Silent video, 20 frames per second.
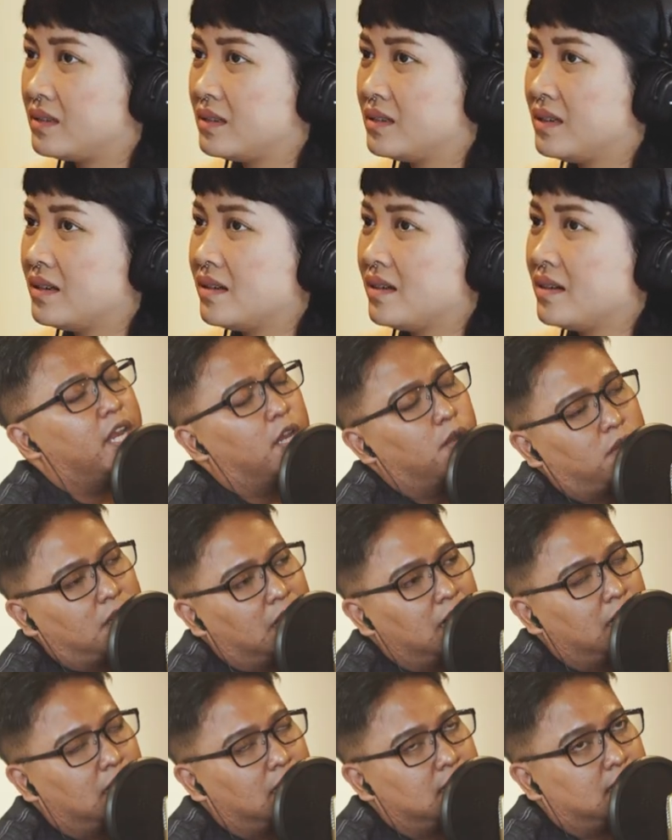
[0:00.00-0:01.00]
But do you
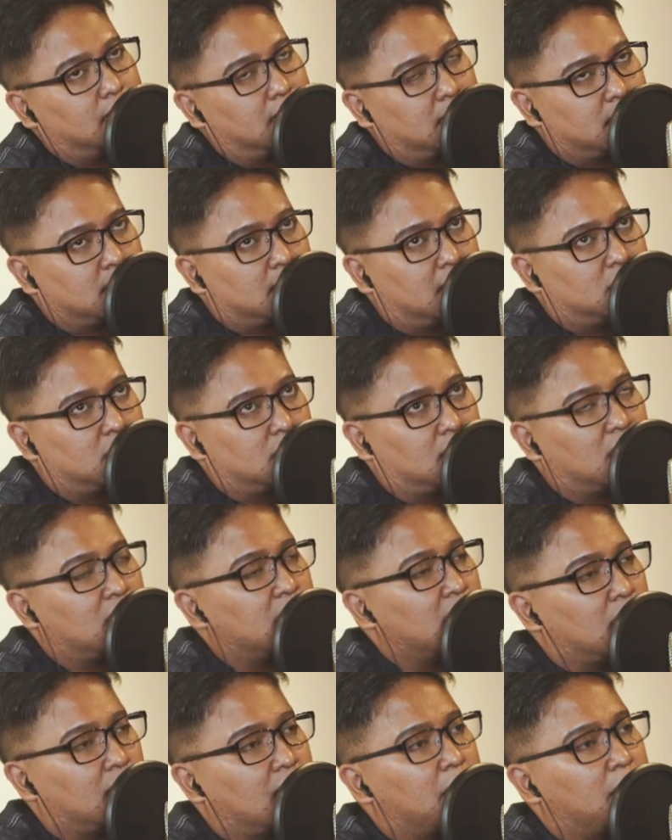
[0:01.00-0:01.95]
think this is such a thing?